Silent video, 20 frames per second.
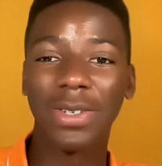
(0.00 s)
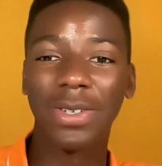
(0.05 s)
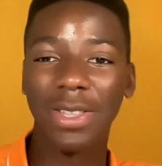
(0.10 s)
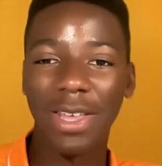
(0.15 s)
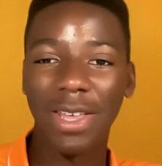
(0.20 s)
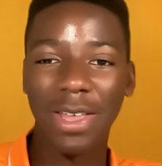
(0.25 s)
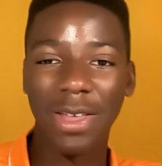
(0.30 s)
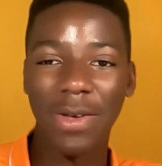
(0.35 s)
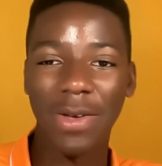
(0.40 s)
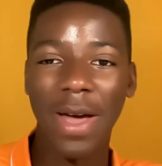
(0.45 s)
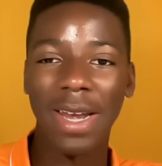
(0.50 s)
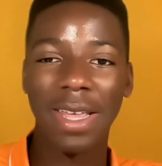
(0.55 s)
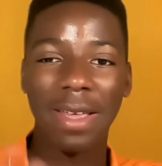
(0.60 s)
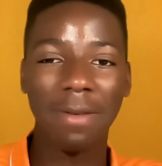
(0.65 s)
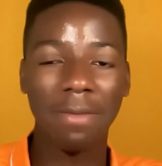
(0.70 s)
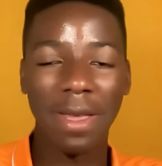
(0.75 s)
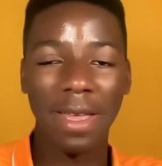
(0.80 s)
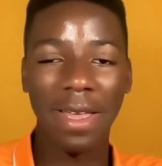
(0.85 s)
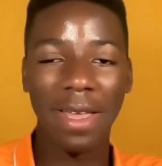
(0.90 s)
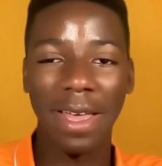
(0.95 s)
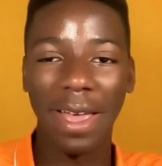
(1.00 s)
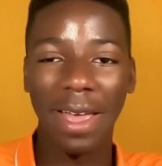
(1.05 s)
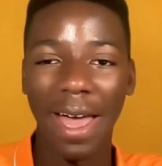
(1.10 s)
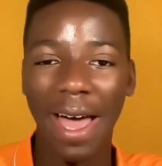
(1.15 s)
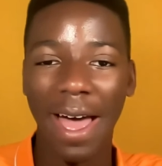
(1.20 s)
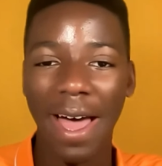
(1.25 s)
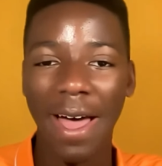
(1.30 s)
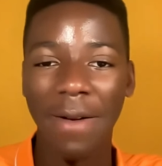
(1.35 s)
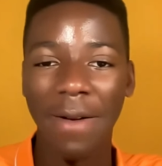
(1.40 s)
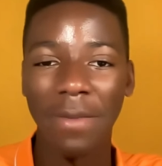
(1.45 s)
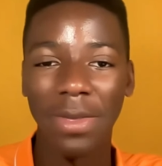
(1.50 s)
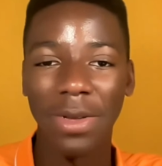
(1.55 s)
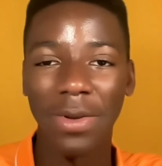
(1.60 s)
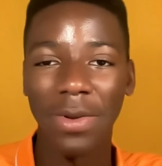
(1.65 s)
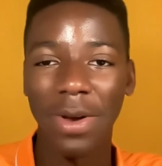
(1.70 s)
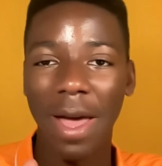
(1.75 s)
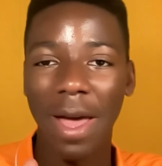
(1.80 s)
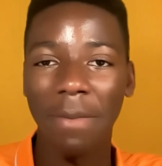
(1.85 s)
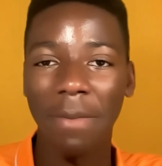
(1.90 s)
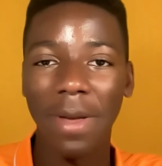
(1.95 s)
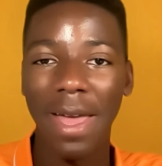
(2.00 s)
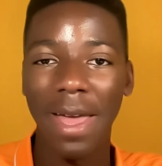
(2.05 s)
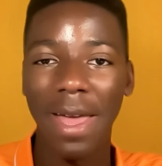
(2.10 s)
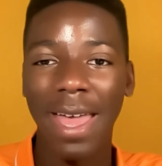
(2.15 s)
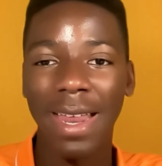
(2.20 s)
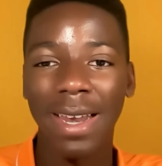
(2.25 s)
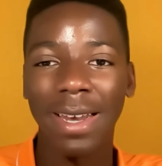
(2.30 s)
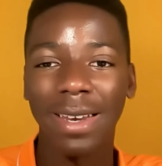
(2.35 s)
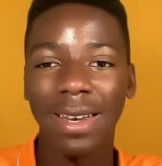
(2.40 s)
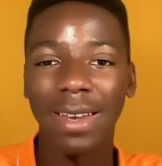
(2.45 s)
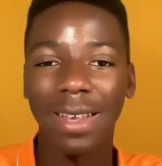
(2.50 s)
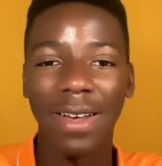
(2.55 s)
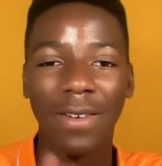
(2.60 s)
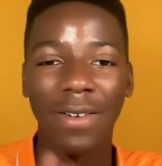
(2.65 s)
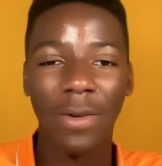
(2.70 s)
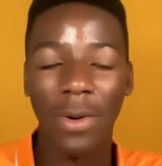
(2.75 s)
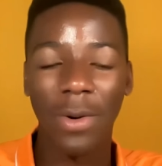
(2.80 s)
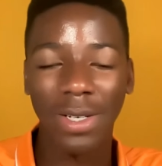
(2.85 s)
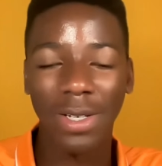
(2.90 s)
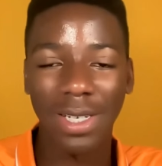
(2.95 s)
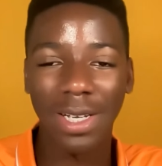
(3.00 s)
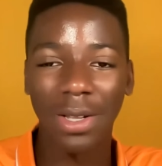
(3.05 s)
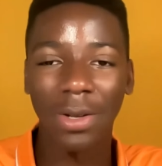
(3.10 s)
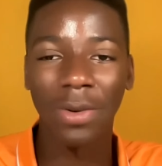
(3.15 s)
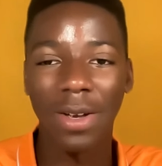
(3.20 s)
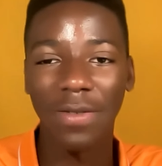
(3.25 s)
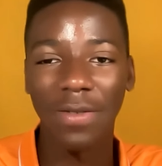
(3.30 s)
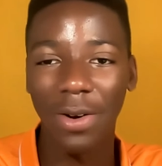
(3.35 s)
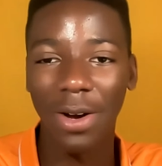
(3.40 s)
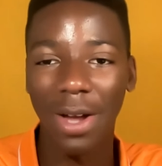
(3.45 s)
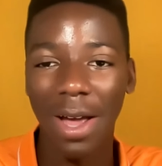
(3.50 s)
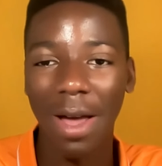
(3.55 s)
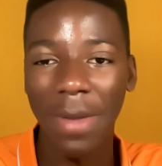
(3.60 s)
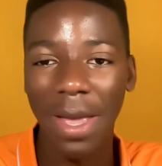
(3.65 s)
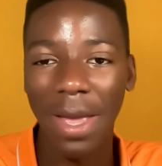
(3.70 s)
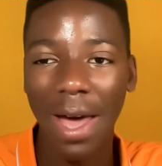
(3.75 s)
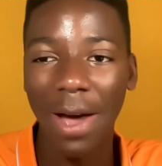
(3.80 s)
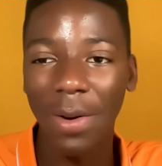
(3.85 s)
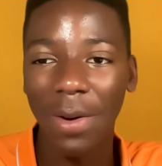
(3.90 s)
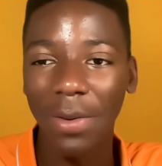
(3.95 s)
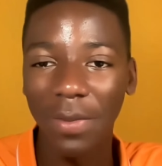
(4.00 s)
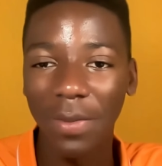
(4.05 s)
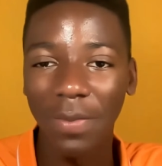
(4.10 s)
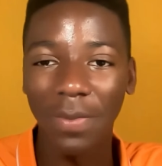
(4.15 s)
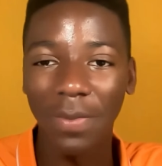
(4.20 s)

to the UNEP, um, UNEP, and of course, Hillary for coming out.